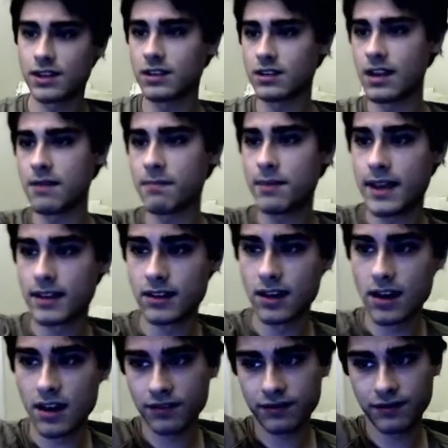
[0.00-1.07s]
it pays
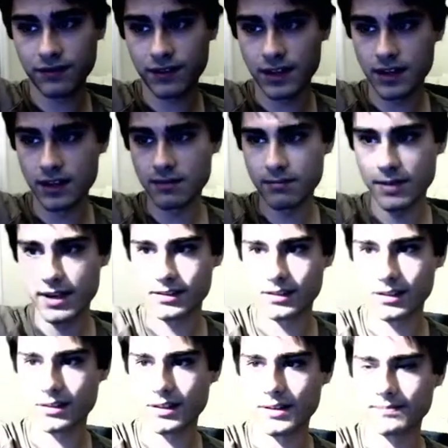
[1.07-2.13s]
off,
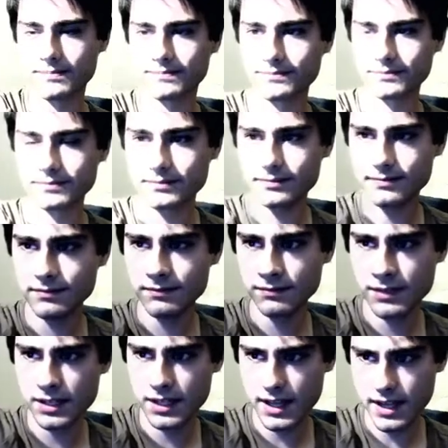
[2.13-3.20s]
basically, to
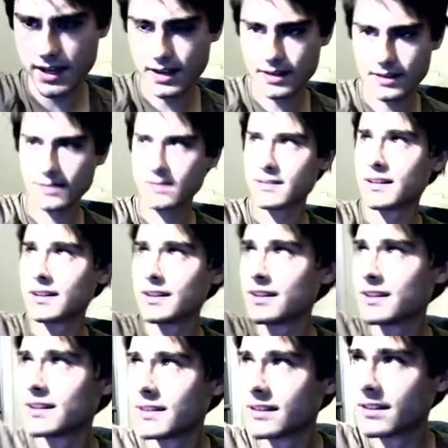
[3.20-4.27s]
get it.
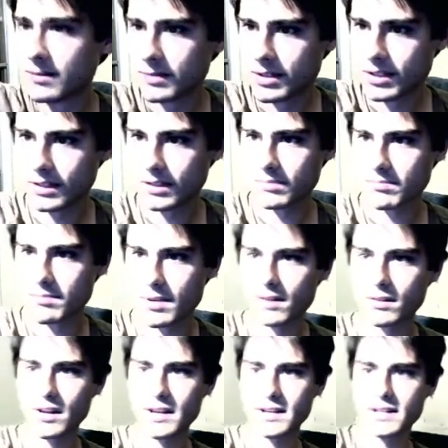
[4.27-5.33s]
Let me just get some better
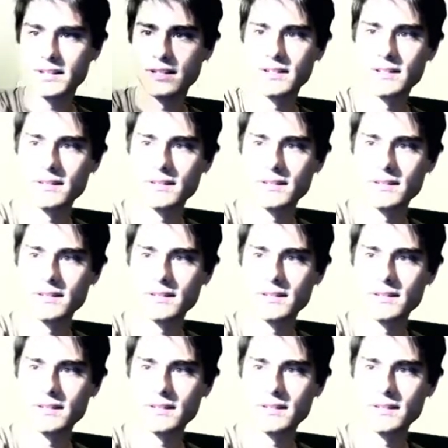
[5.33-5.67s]
lighting here.